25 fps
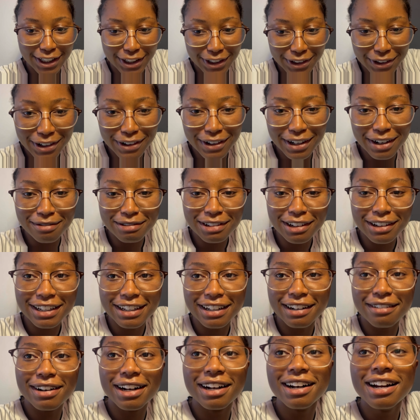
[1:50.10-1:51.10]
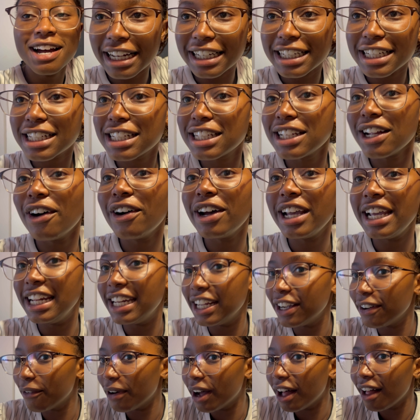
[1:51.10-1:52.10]
don't know what I'm talking about. I just know
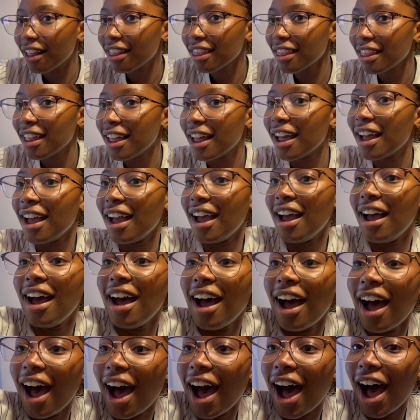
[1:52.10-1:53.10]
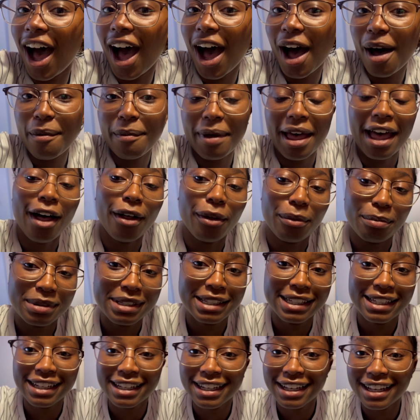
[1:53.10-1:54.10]
eating well um,
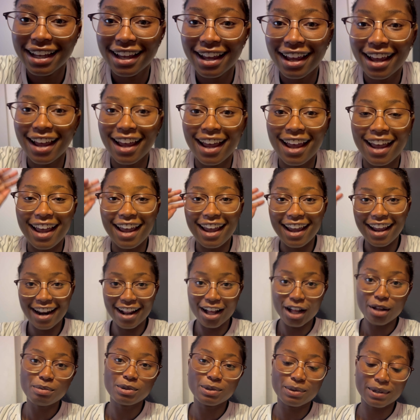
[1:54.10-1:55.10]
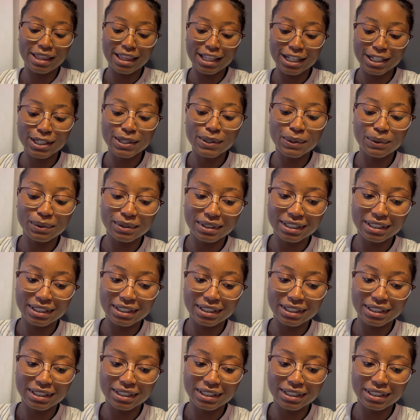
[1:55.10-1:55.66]
helps. It helps with the school